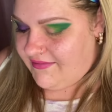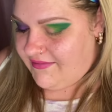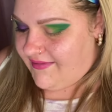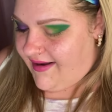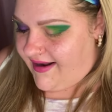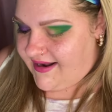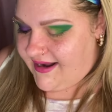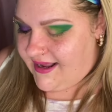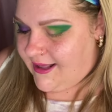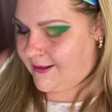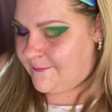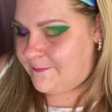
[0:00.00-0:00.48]

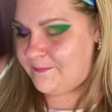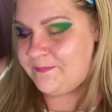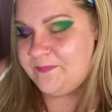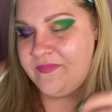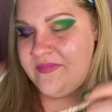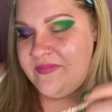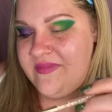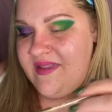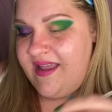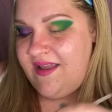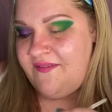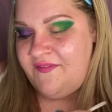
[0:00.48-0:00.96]
right now,
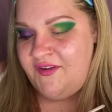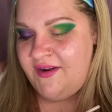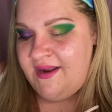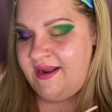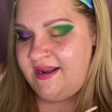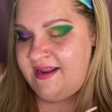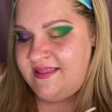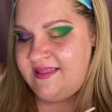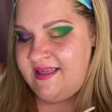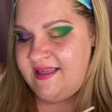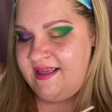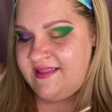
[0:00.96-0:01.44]
if you're
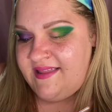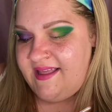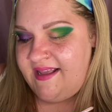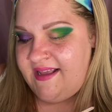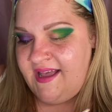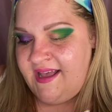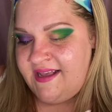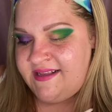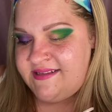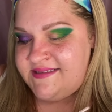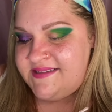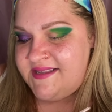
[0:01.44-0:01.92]
anything like
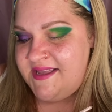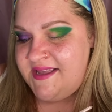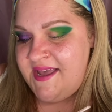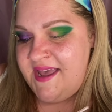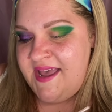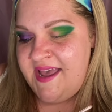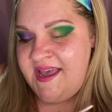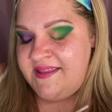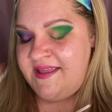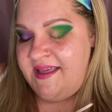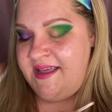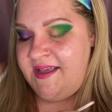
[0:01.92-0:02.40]
us,
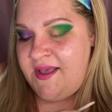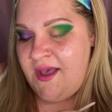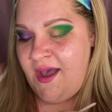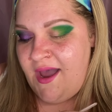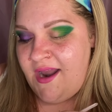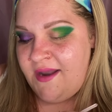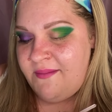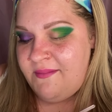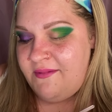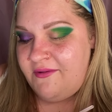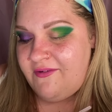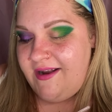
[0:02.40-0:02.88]
the
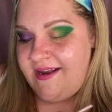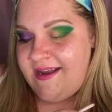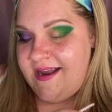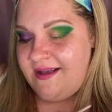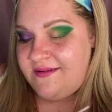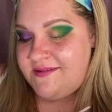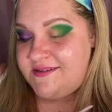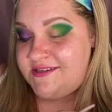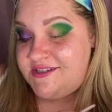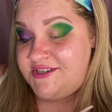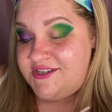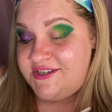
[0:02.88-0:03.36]
economy right
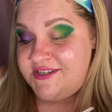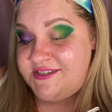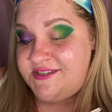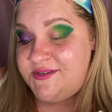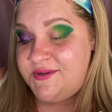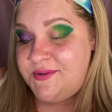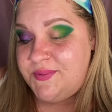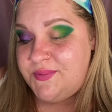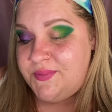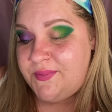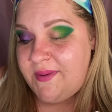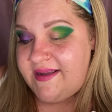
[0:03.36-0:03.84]
now is just
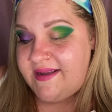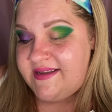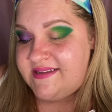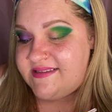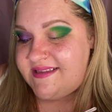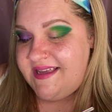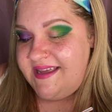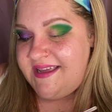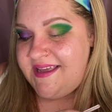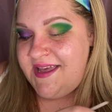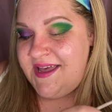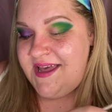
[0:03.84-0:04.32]

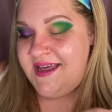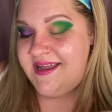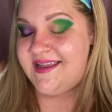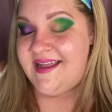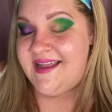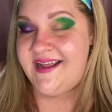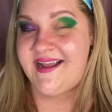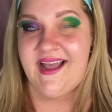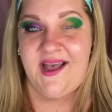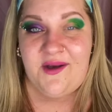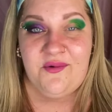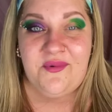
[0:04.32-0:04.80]
crazy.
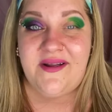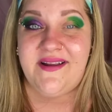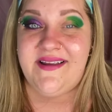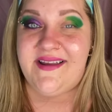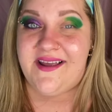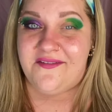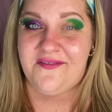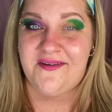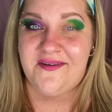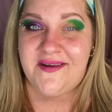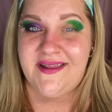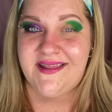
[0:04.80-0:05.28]
Like we
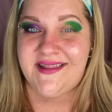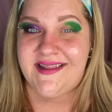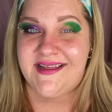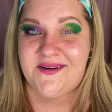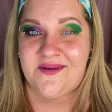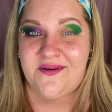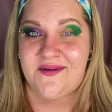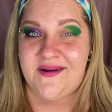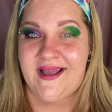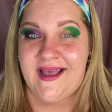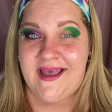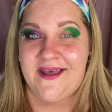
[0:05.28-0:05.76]
definitely
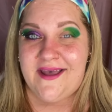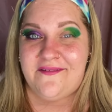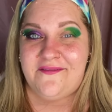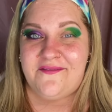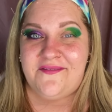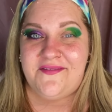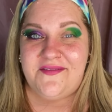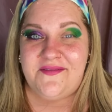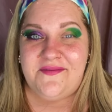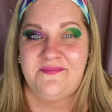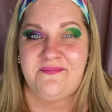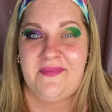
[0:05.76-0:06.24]
don't
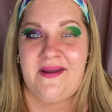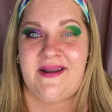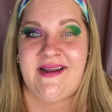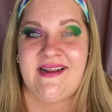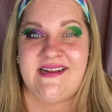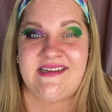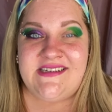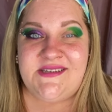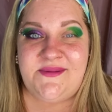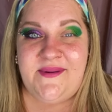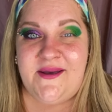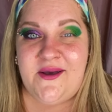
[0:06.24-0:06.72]
have
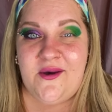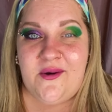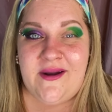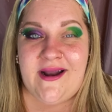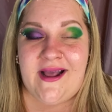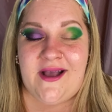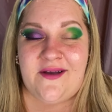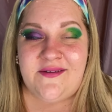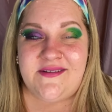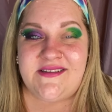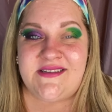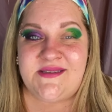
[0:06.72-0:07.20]
money to be going
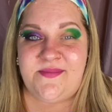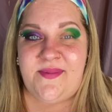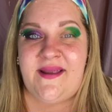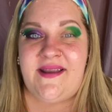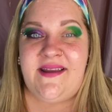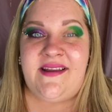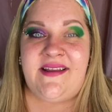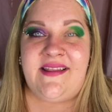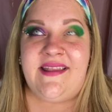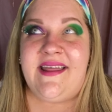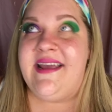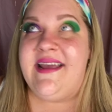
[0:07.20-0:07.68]
out and
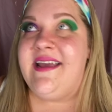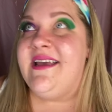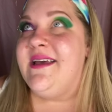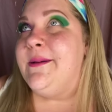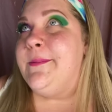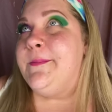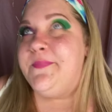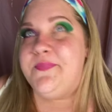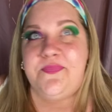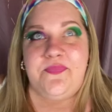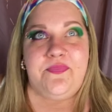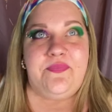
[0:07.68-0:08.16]
spending like
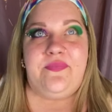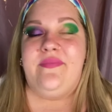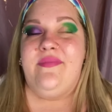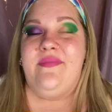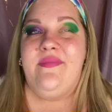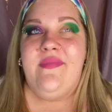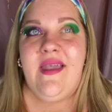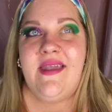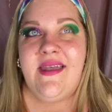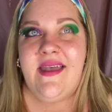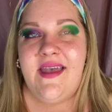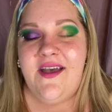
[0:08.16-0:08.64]

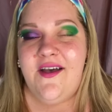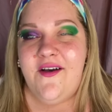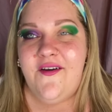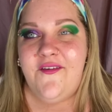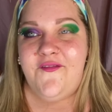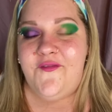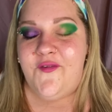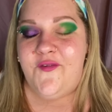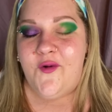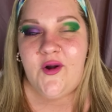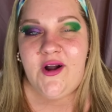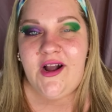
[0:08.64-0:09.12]

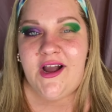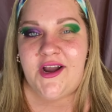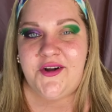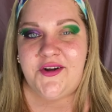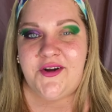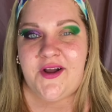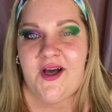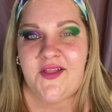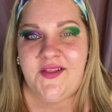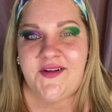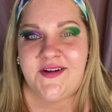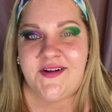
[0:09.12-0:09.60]

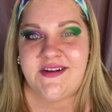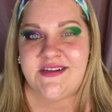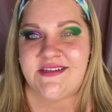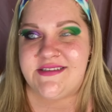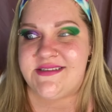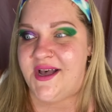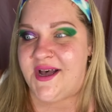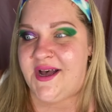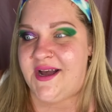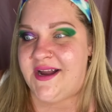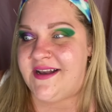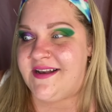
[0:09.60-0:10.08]

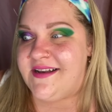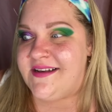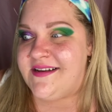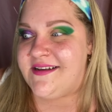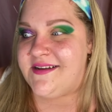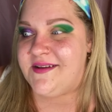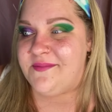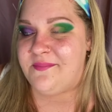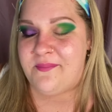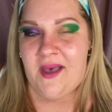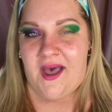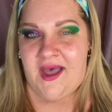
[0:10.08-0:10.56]
$400 on,
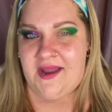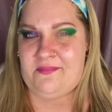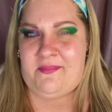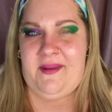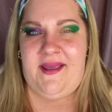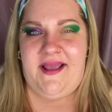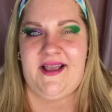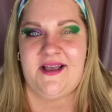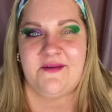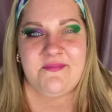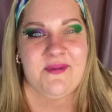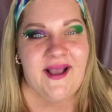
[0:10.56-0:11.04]
on
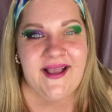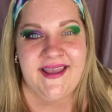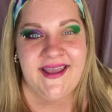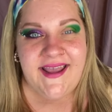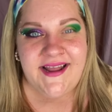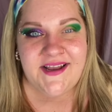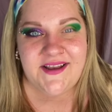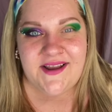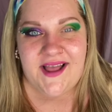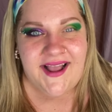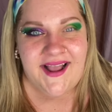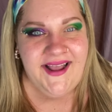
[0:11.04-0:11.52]
makeup. I
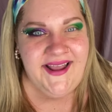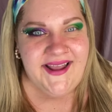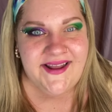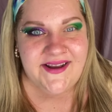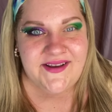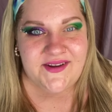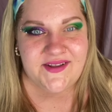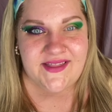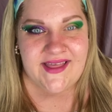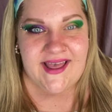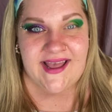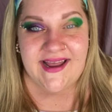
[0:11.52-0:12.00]
can't, I can't
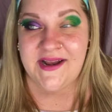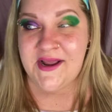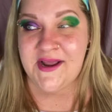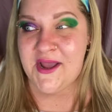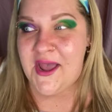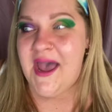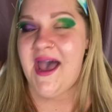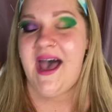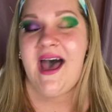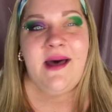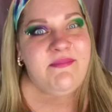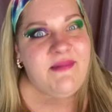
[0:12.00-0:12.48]
do that.
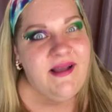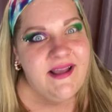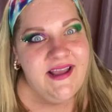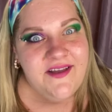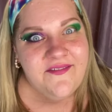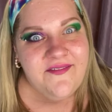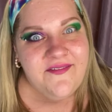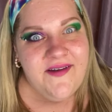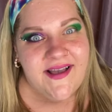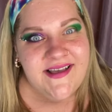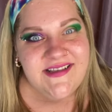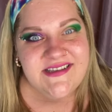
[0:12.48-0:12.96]
I'm lucky
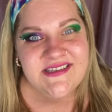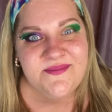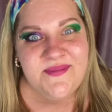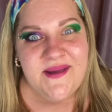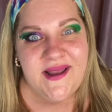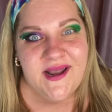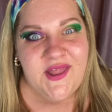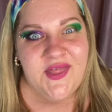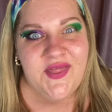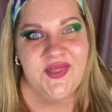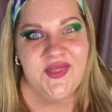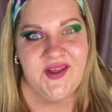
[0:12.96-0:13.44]
if I can
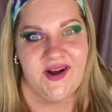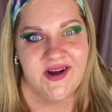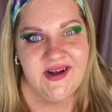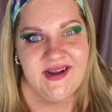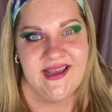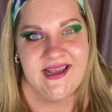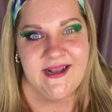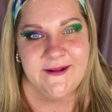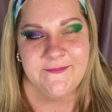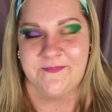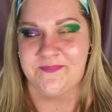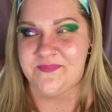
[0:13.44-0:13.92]
spend
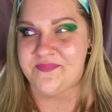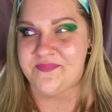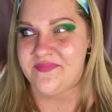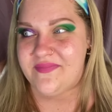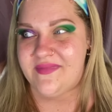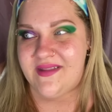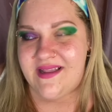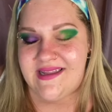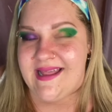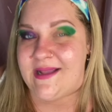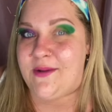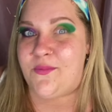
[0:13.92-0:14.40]
30
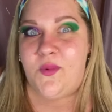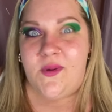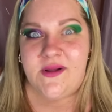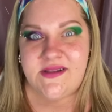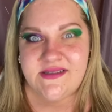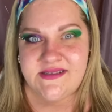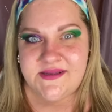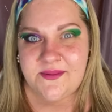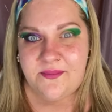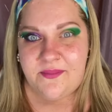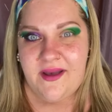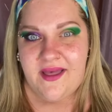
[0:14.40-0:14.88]
like
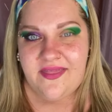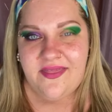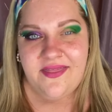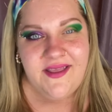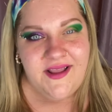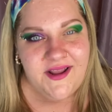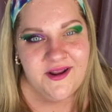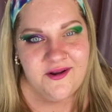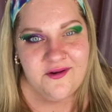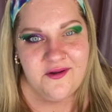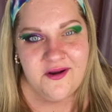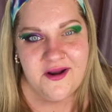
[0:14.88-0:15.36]
once a month.
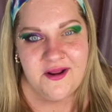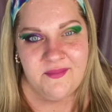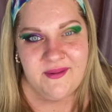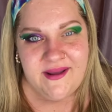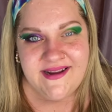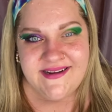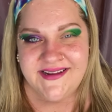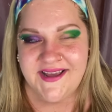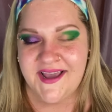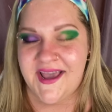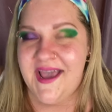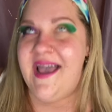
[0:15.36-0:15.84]
You know what I
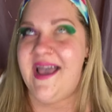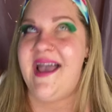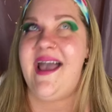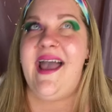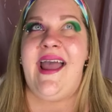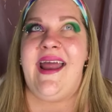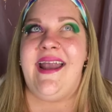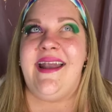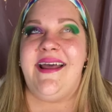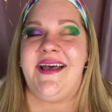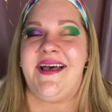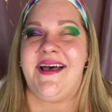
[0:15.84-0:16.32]
mean?
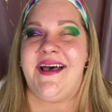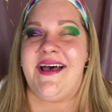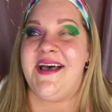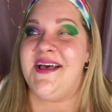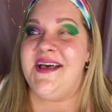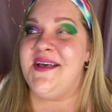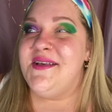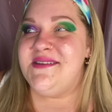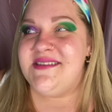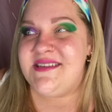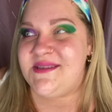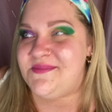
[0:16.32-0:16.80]
And uh,
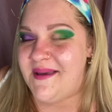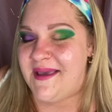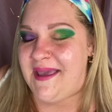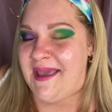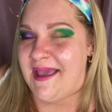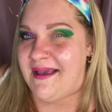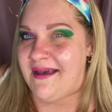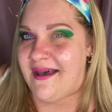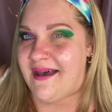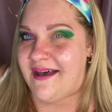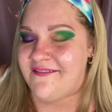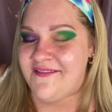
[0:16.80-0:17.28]

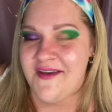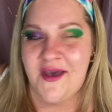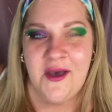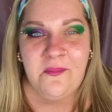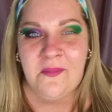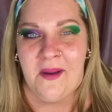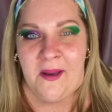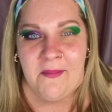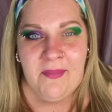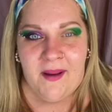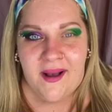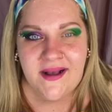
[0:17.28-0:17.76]
speaking of,
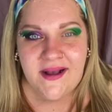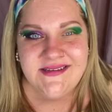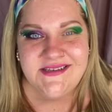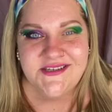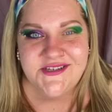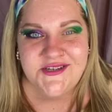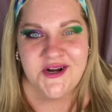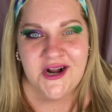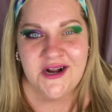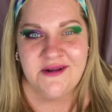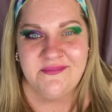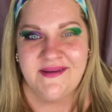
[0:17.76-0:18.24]
my
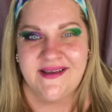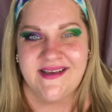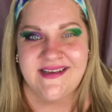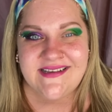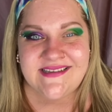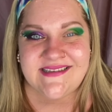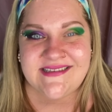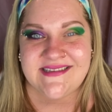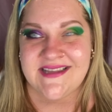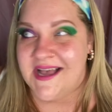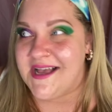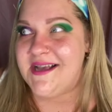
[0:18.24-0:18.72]
BoxyCharm
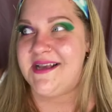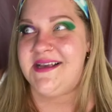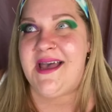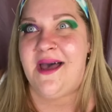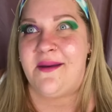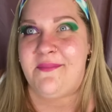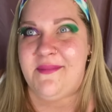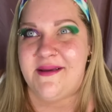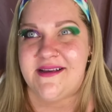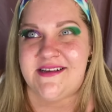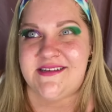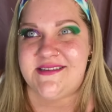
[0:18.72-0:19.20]
is
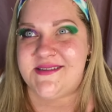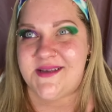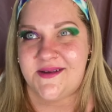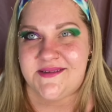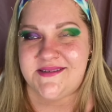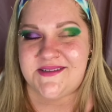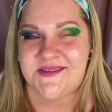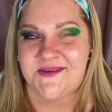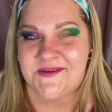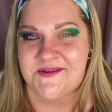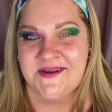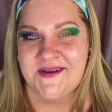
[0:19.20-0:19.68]
coming so
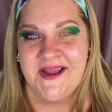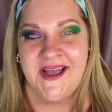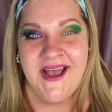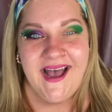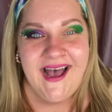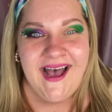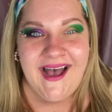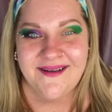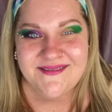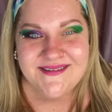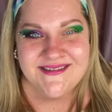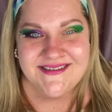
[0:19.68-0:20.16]
soon.
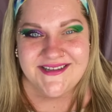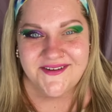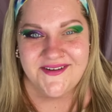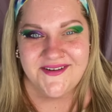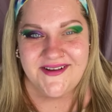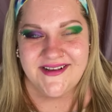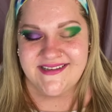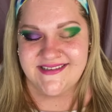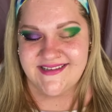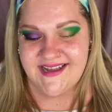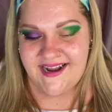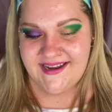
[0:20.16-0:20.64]
I'm so
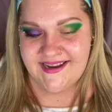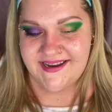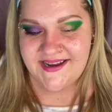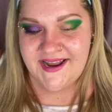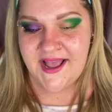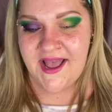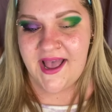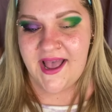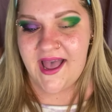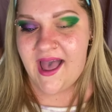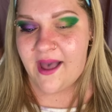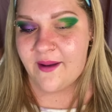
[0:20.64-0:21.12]
excited.
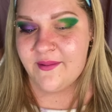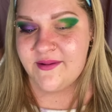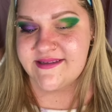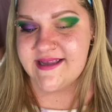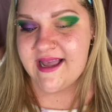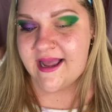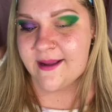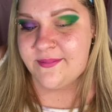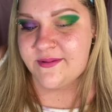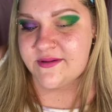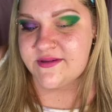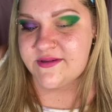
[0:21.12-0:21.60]
I was
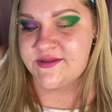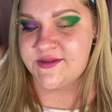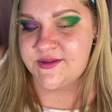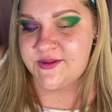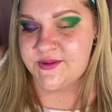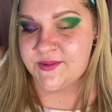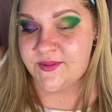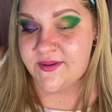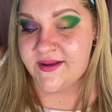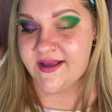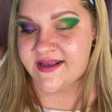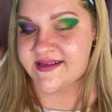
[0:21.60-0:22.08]
able
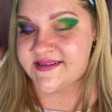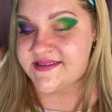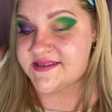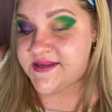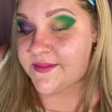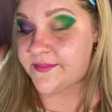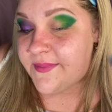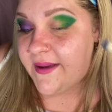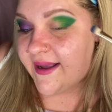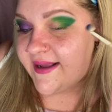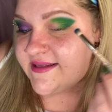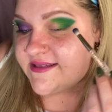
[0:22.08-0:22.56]
to
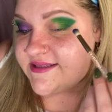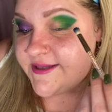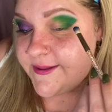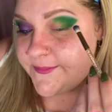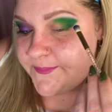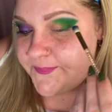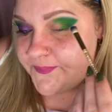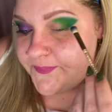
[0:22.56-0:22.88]
customize